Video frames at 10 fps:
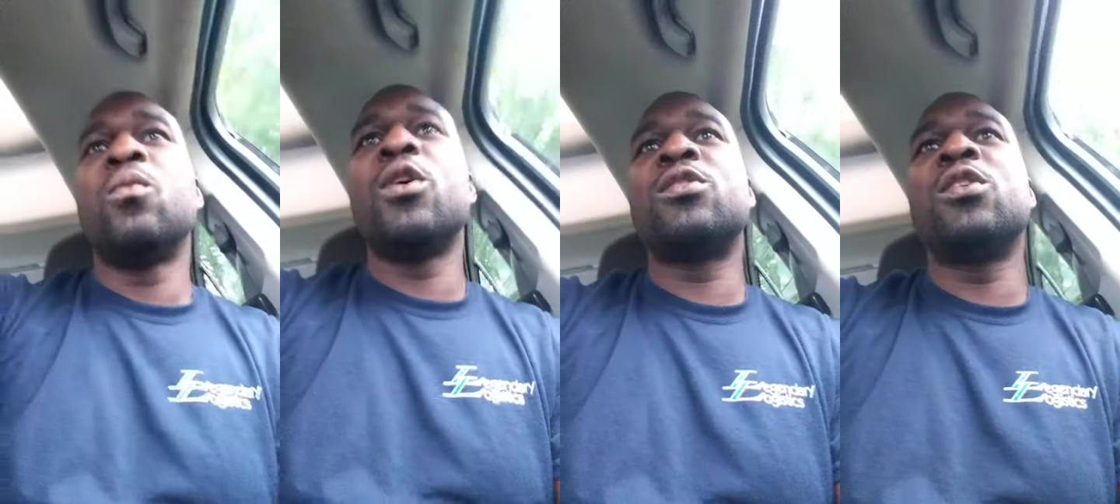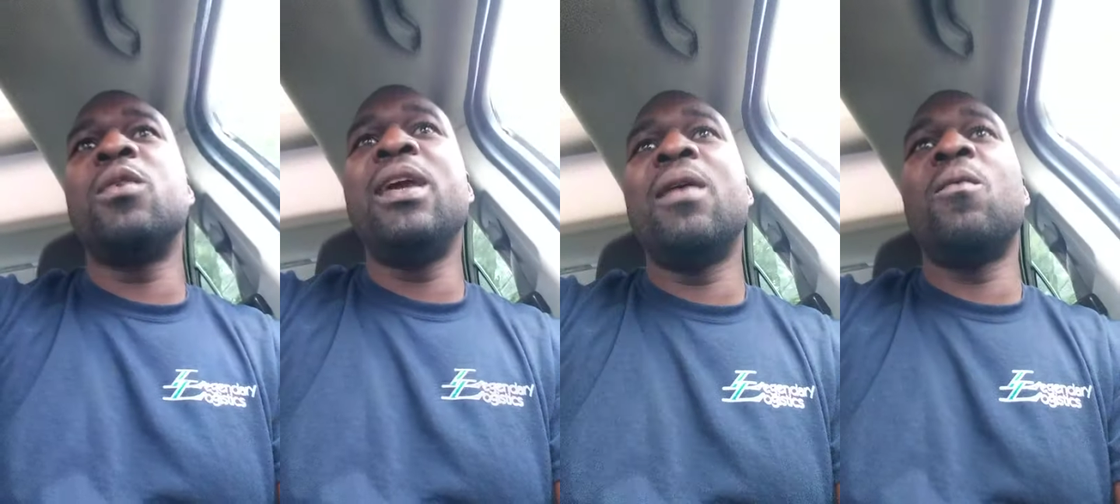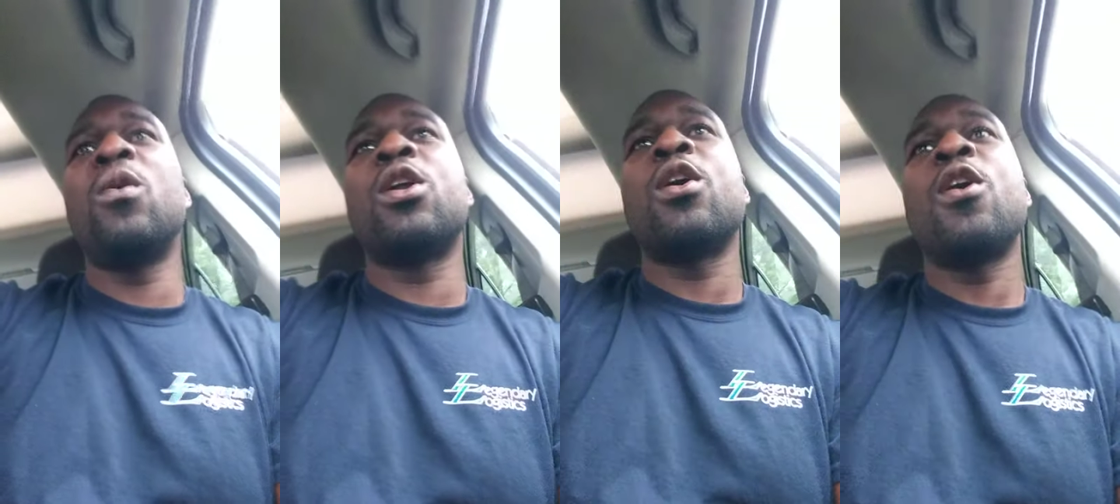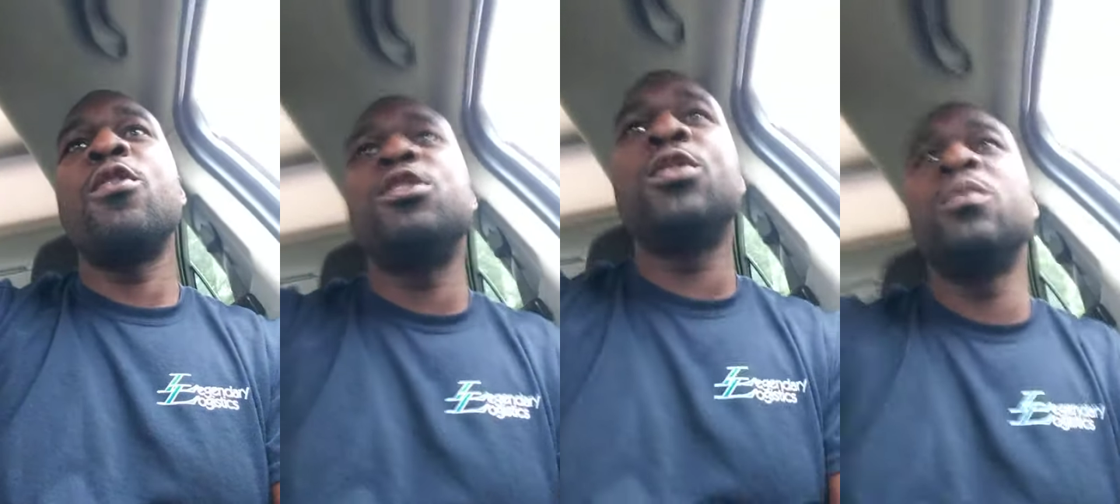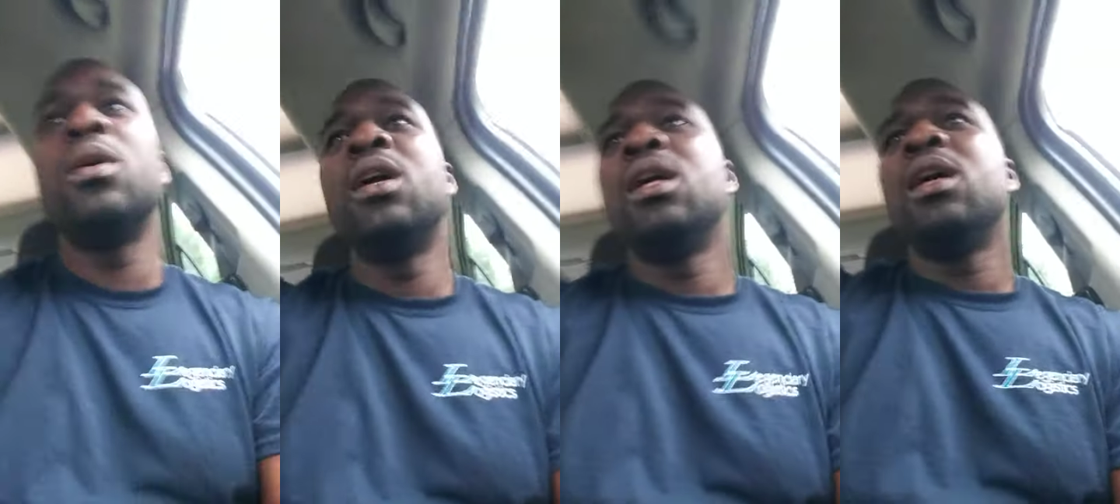whereas though he don't want to hurt you,
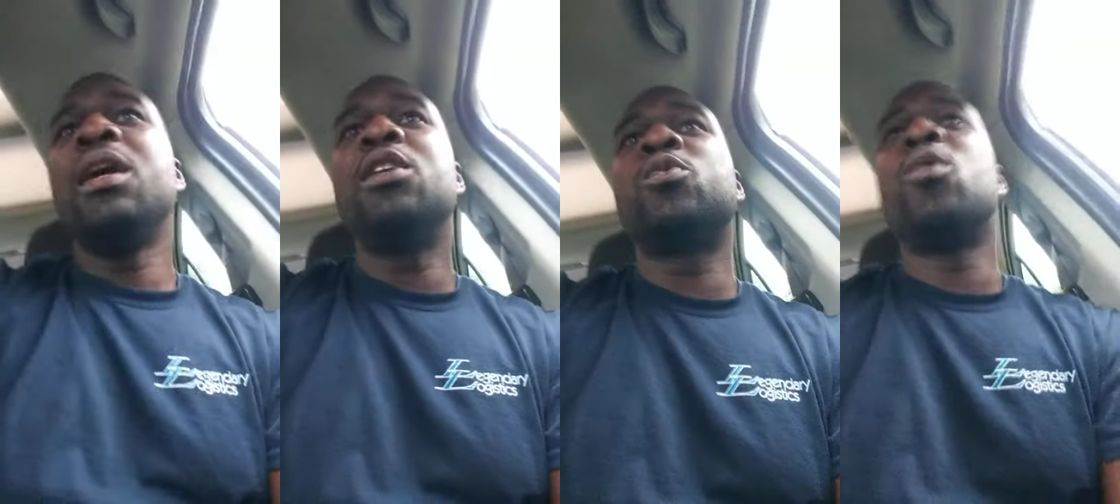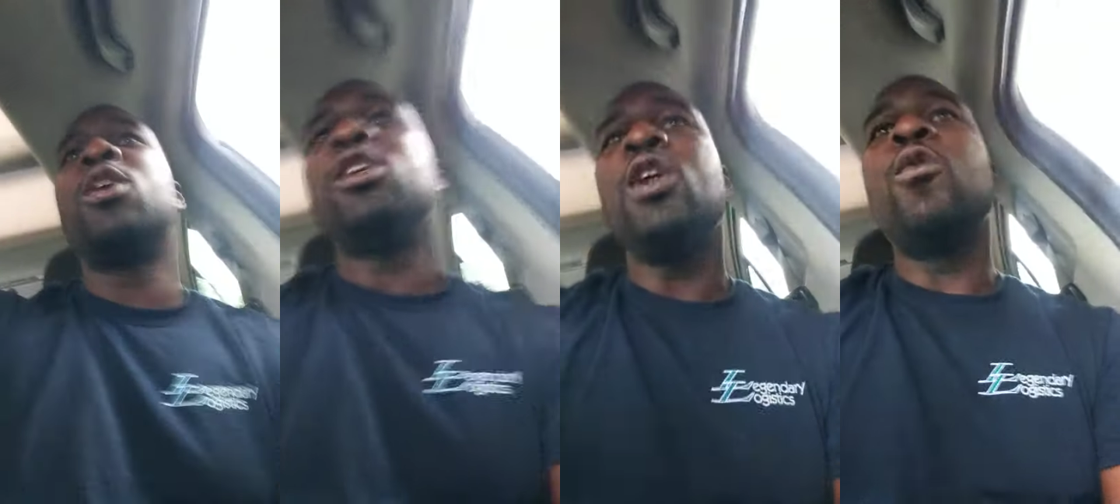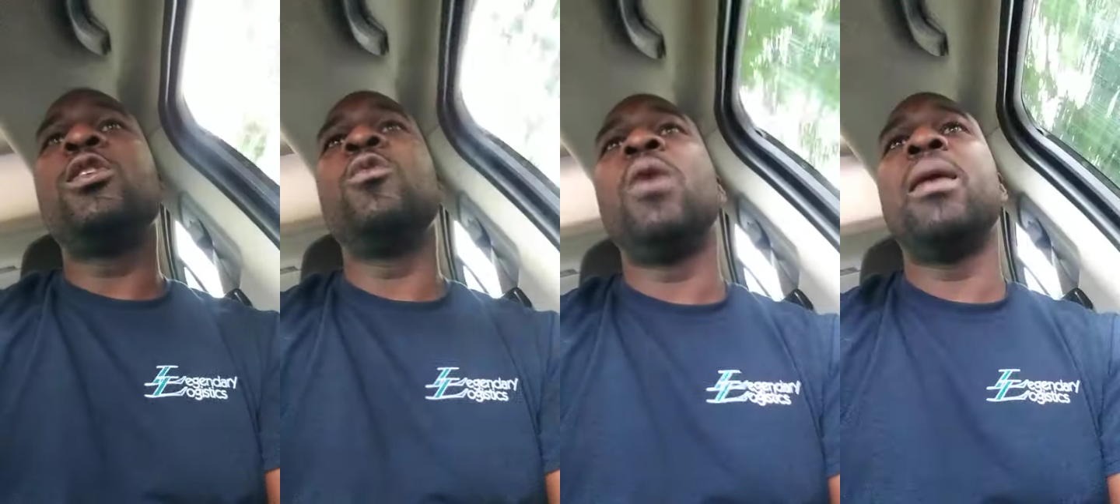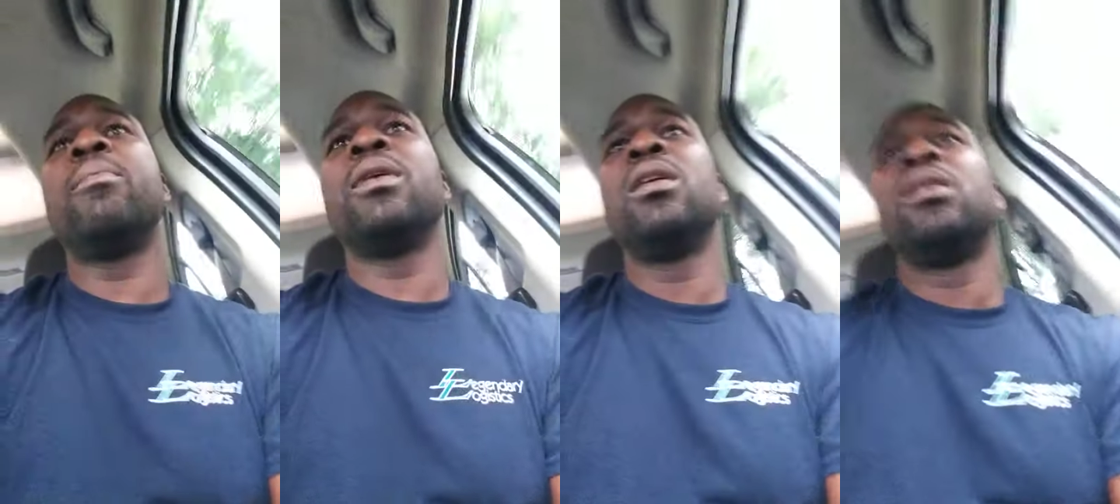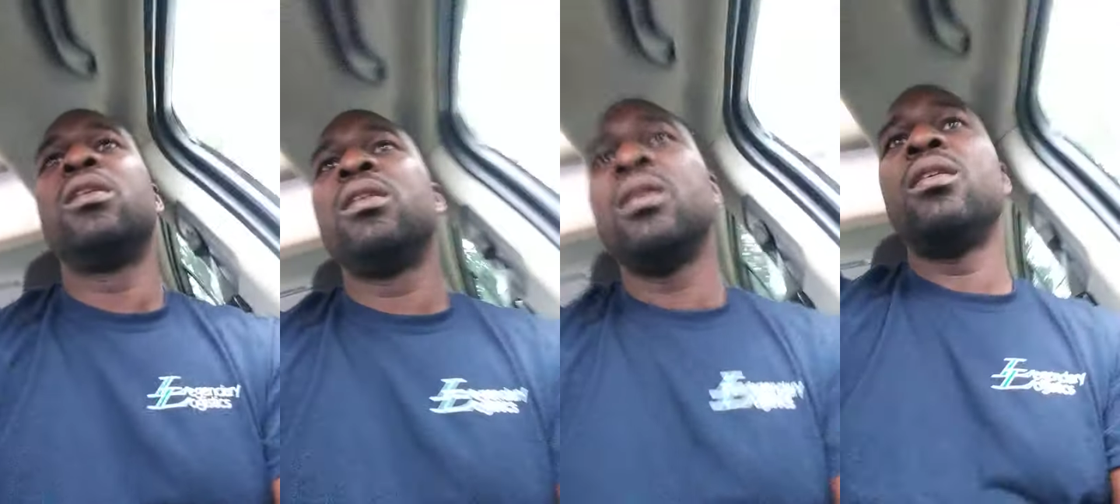he just want to yoke you up
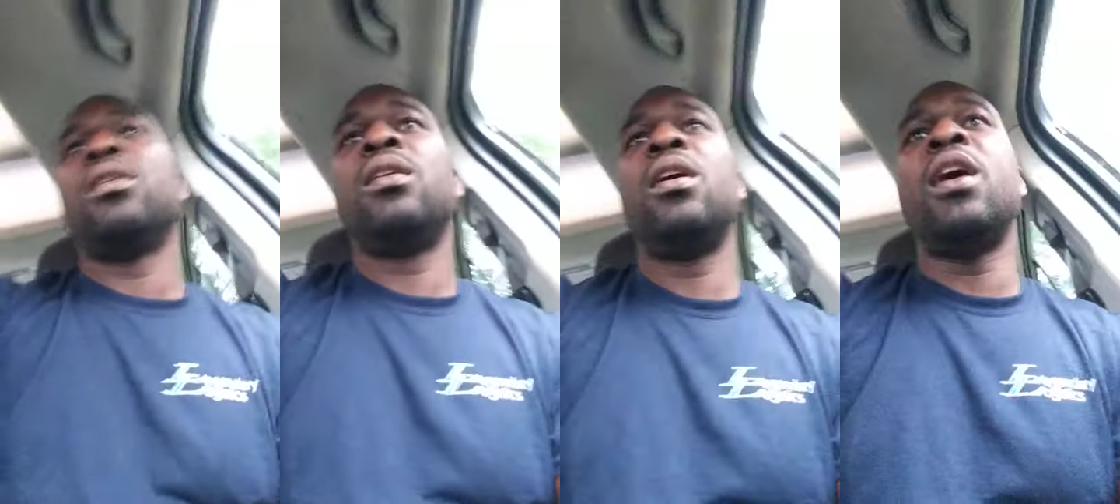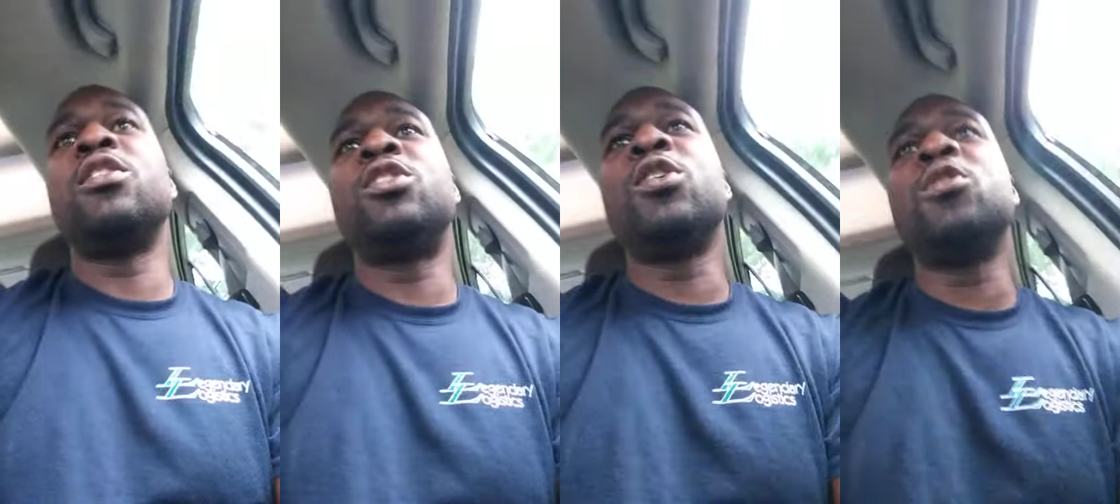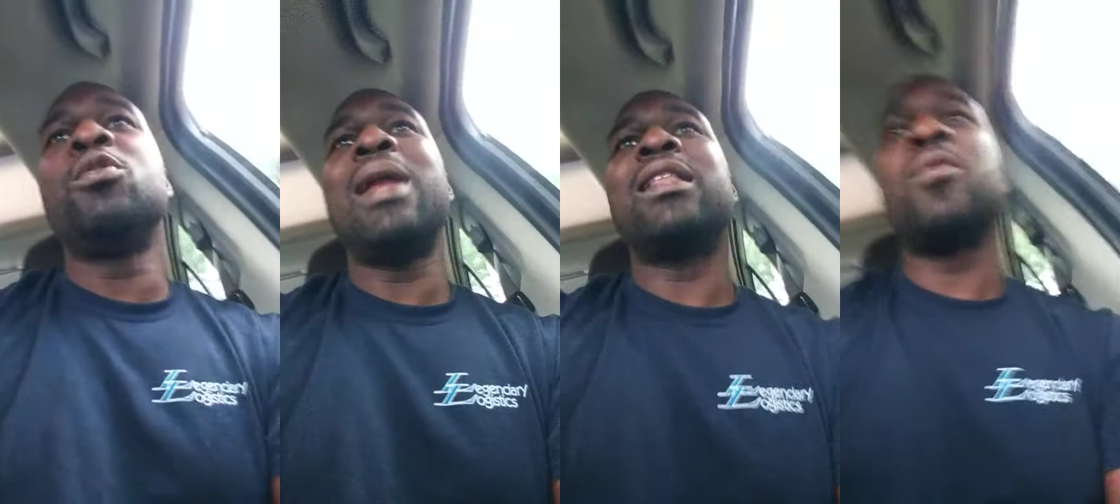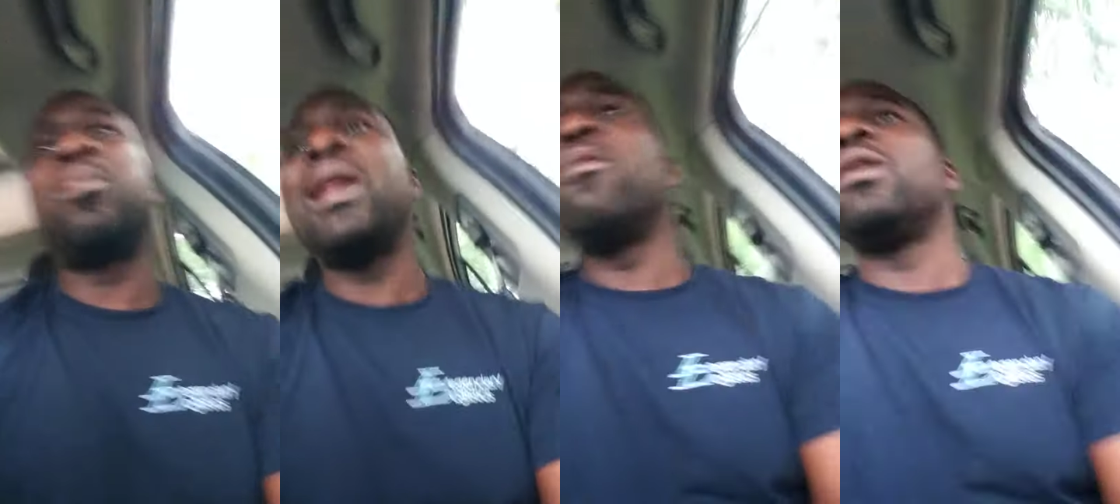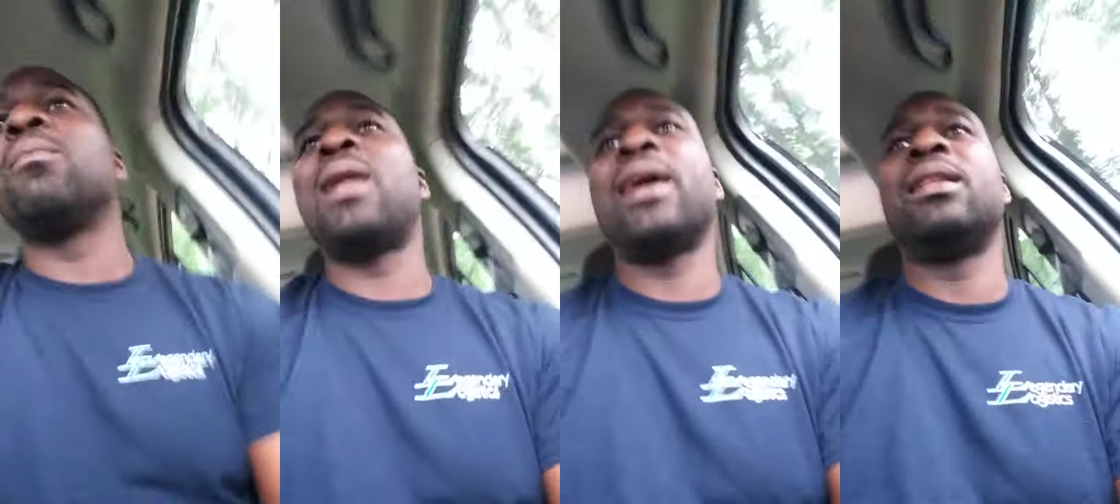and show you not to play with
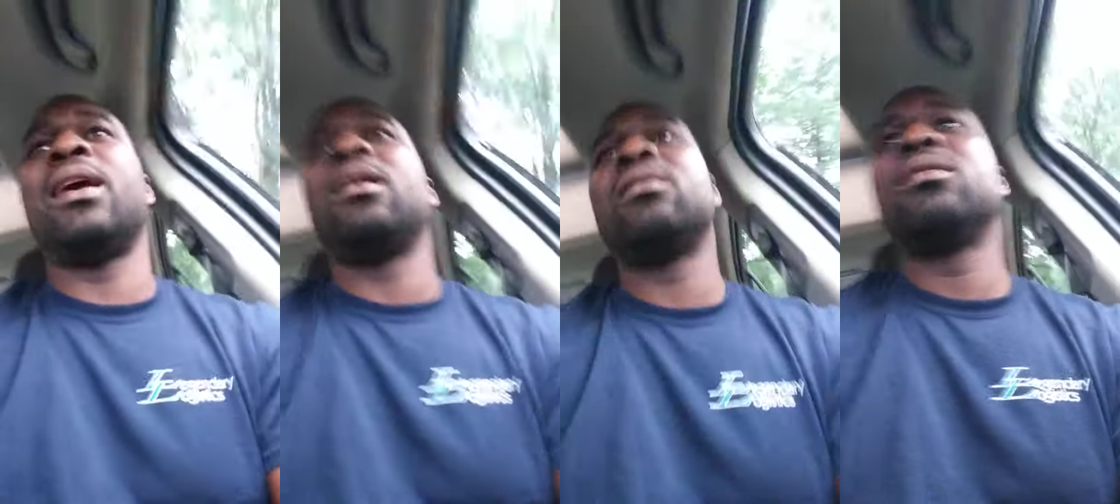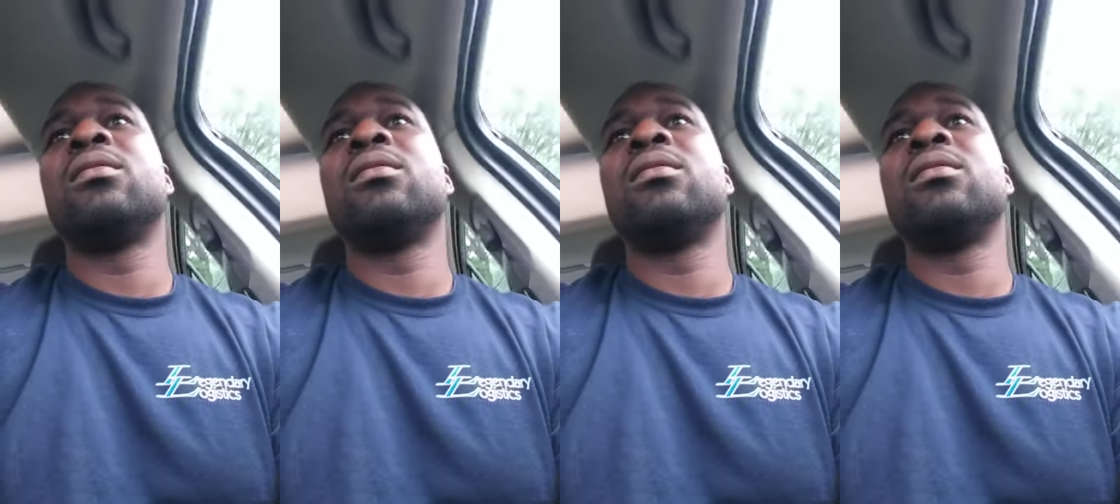him like that.